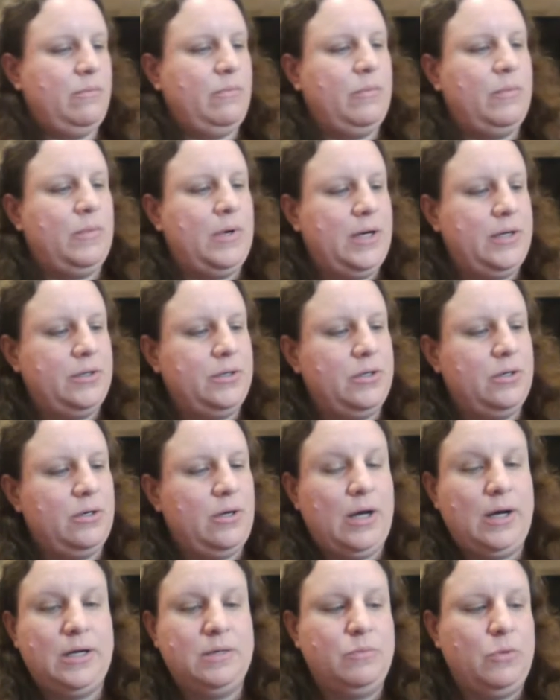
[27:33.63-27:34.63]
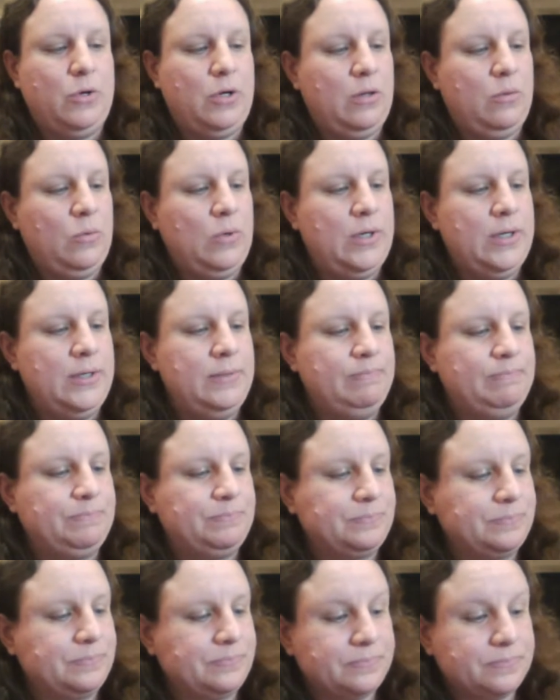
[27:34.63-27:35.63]
the modern oddball one.
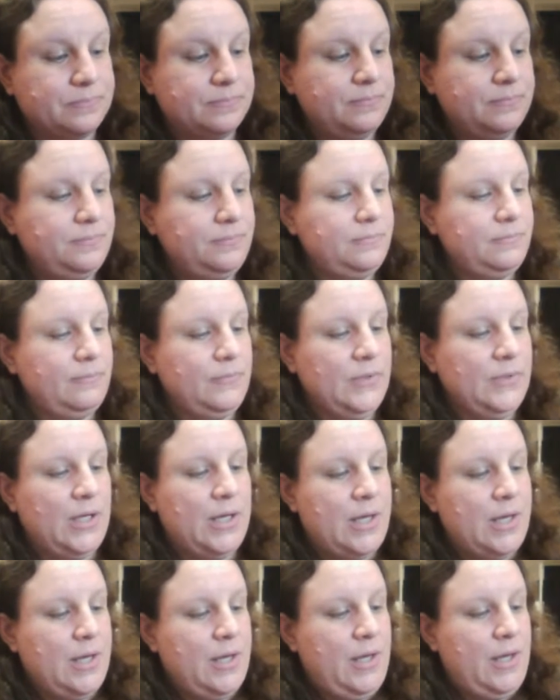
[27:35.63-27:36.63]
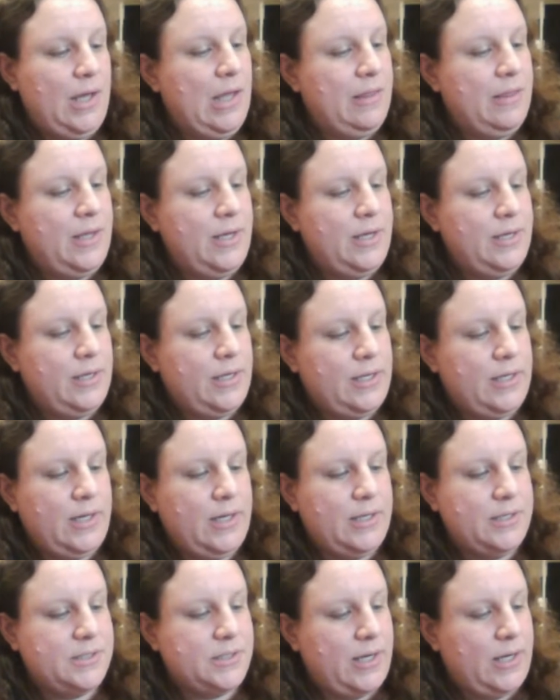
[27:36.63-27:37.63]
And then I
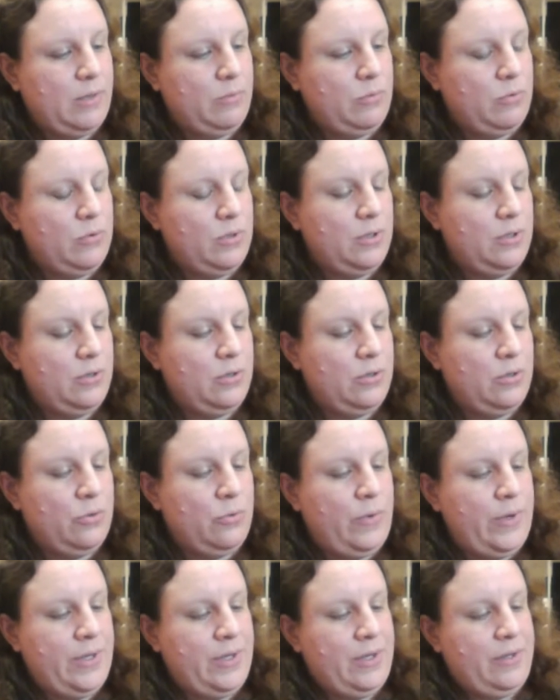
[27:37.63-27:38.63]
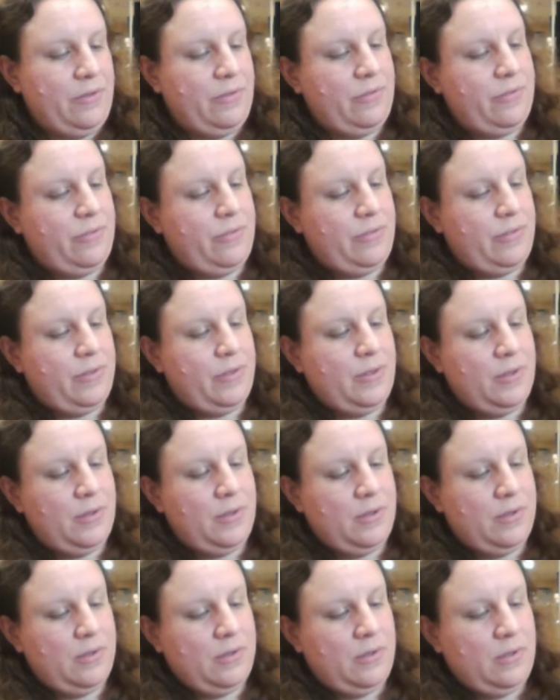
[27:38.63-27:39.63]
guess I will go with
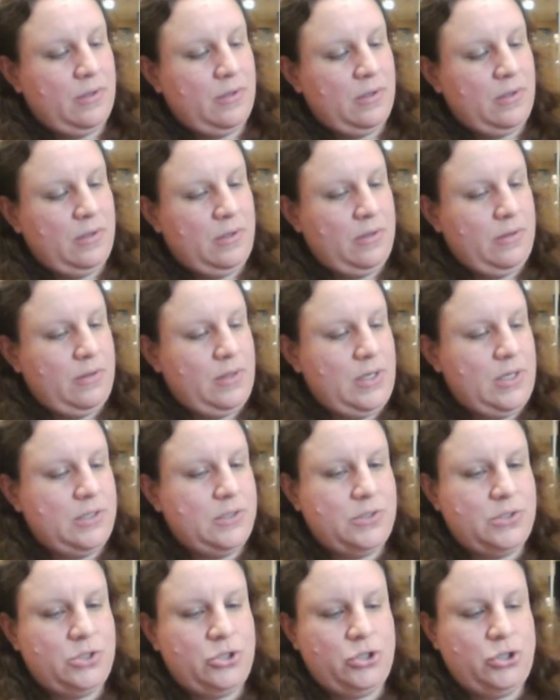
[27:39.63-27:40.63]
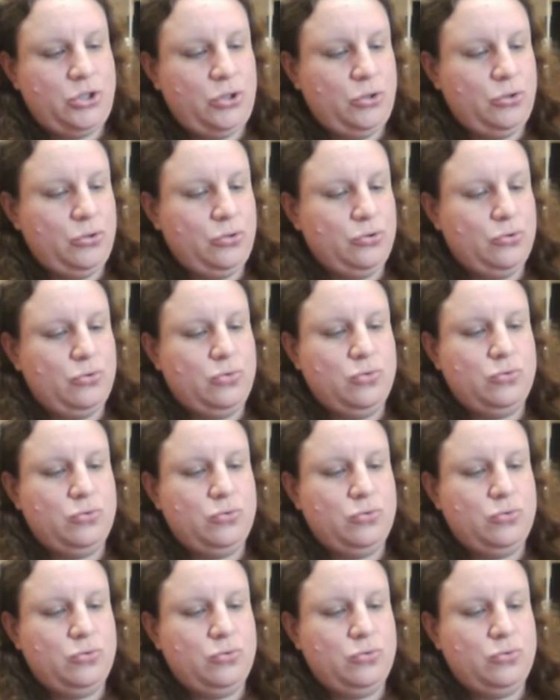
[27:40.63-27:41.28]
these two.